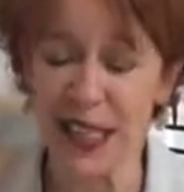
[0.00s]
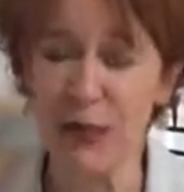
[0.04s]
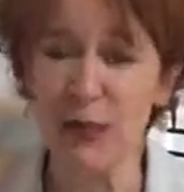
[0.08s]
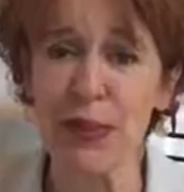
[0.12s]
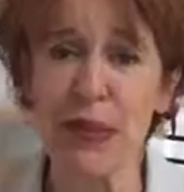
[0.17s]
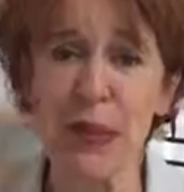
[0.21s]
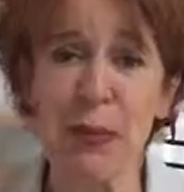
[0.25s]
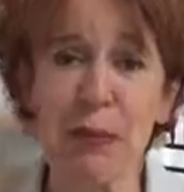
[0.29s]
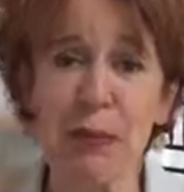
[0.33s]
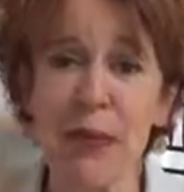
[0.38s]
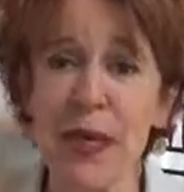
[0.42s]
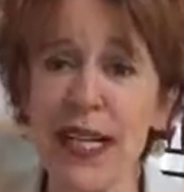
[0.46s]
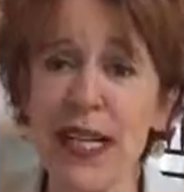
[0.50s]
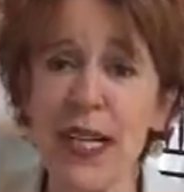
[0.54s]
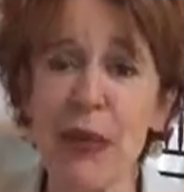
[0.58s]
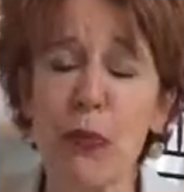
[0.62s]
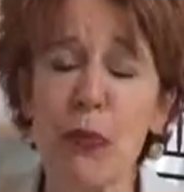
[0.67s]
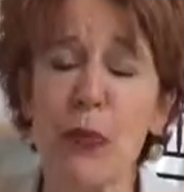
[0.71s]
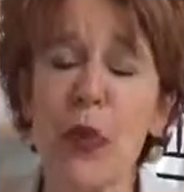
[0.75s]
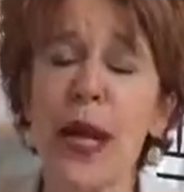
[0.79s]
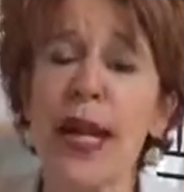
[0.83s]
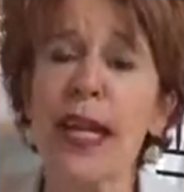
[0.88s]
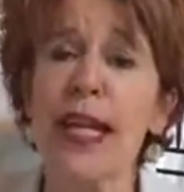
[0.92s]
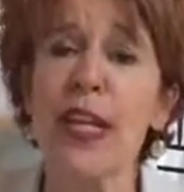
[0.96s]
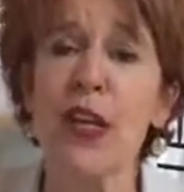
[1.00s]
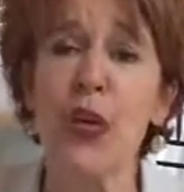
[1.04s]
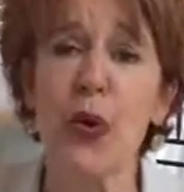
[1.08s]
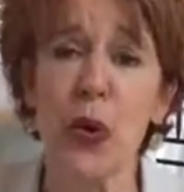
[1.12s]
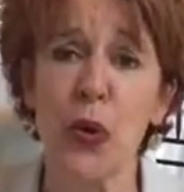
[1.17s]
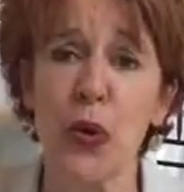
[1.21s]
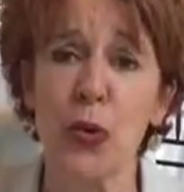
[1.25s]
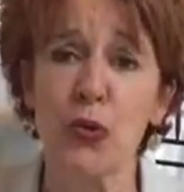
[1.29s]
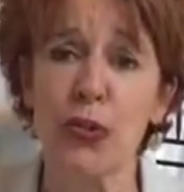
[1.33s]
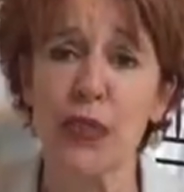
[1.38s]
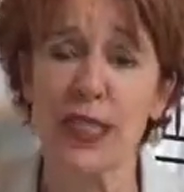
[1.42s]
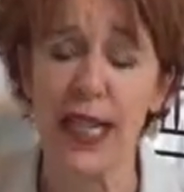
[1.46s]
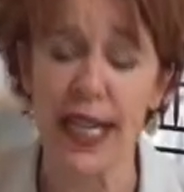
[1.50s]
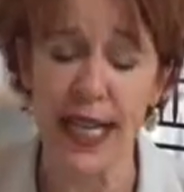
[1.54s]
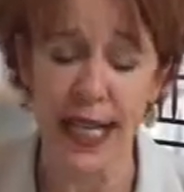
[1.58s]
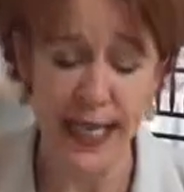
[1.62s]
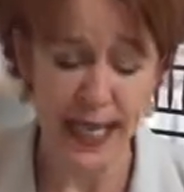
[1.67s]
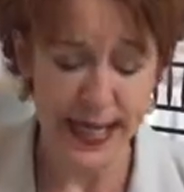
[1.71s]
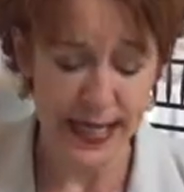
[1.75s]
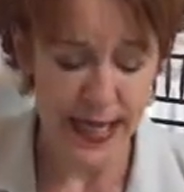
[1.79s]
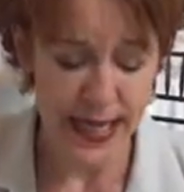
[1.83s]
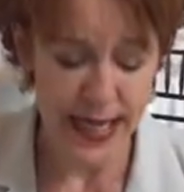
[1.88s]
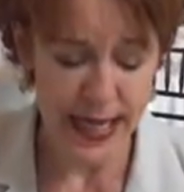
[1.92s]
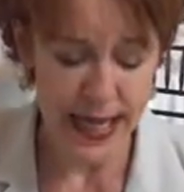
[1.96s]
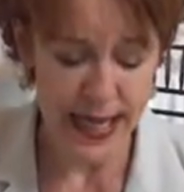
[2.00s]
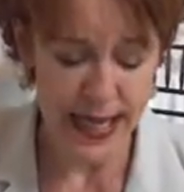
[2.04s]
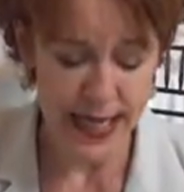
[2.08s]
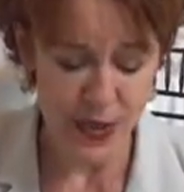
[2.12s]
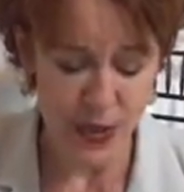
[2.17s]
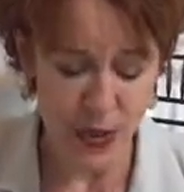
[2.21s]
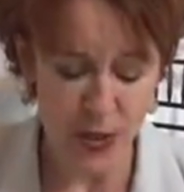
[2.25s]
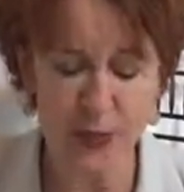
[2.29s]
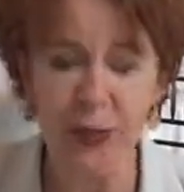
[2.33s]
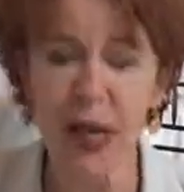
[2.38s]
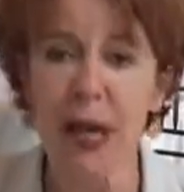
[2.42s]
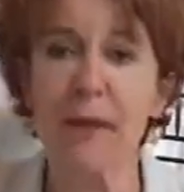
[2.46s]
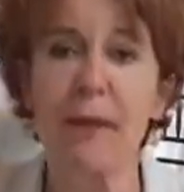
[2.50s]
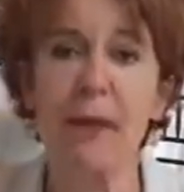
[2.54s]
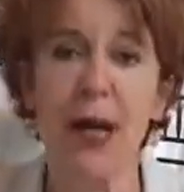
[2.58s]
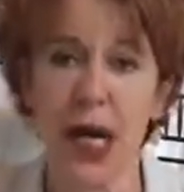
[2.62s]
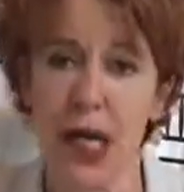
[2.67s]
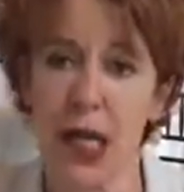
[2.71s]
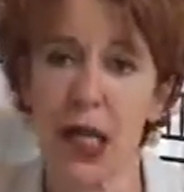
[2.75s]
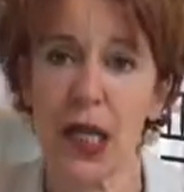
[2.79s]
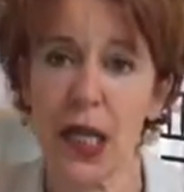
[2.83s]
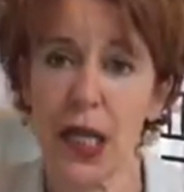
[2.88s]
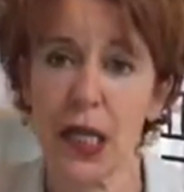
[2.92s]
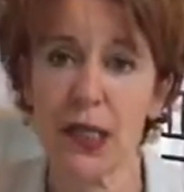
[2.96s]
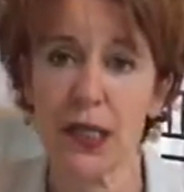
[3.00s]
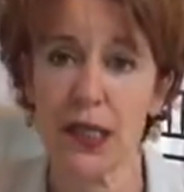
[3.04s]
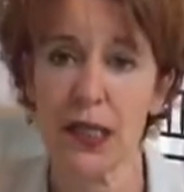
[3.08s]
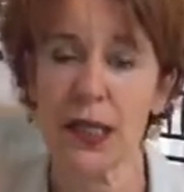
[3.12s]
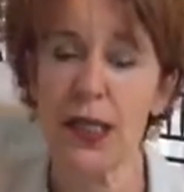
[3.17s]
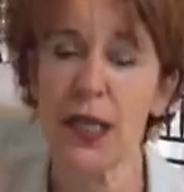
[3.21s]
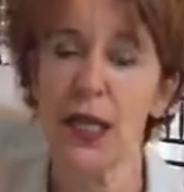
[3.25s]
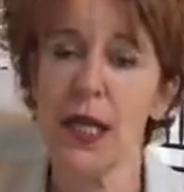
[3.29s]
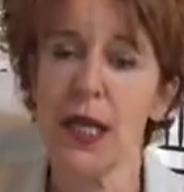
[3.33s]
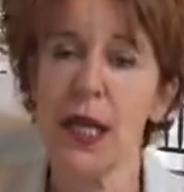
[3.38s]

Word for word: It was a muddy, rainy, cold day, and I had on my mukluks.